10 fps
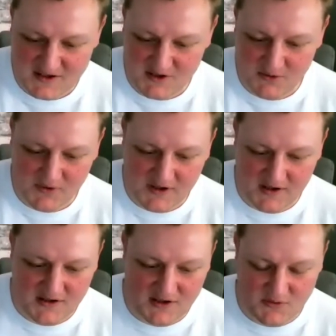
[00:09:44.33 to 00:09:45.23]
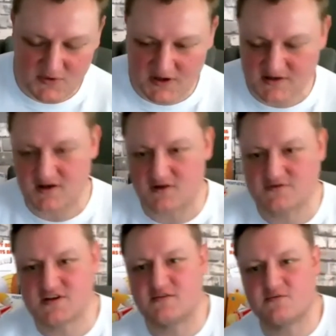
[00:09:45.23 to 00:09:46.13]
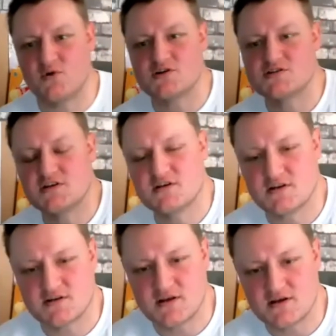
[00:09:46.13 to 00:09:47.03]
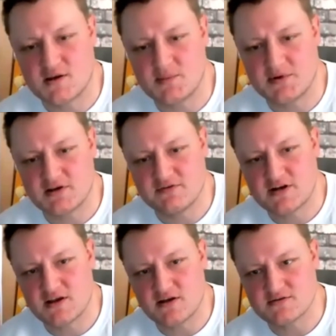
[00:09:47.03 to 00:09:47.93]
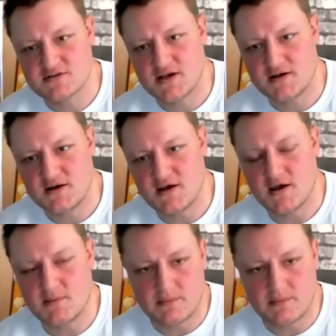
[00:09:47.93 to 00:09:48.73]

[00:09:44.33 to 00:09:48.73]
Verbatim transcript: You were uh, you. I, have watched a, a, couple of your videos, and uh,